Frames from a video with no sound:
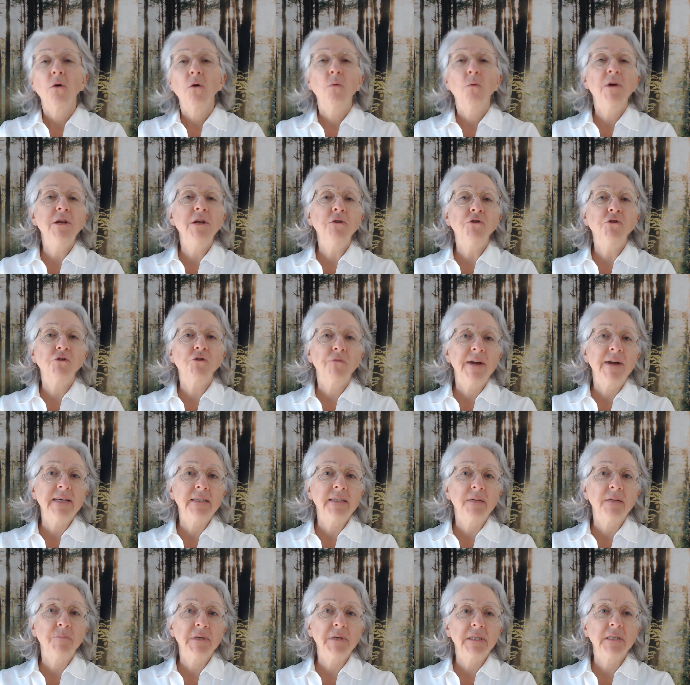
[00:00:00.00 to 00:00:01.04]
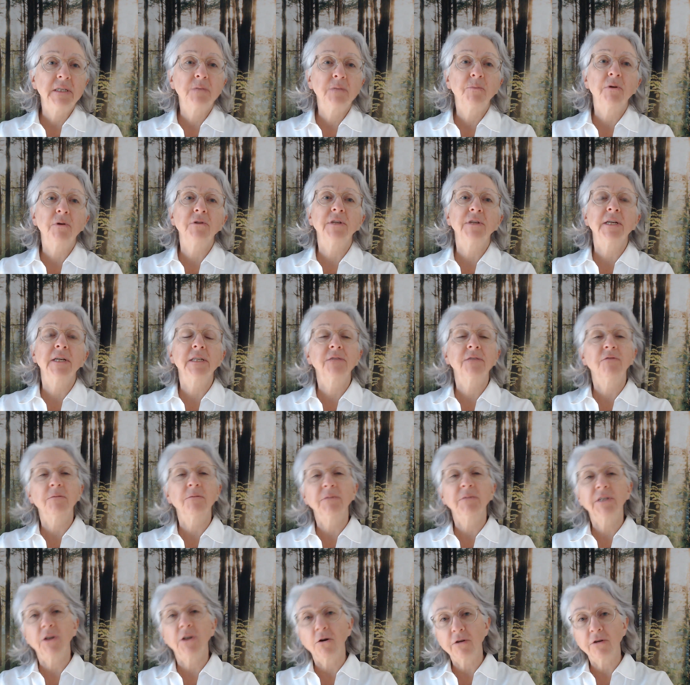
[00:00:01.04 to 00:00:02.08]
When you trace a business process from
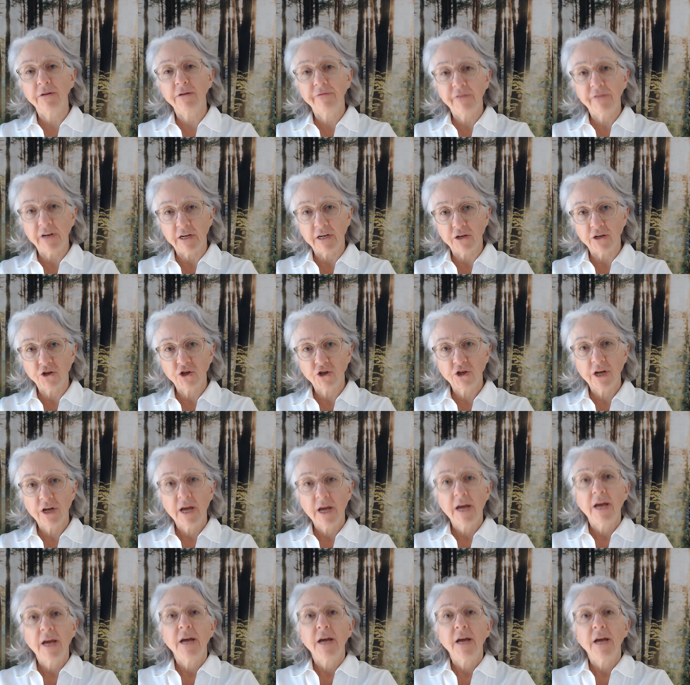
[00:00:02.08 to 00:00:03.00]
start to finish,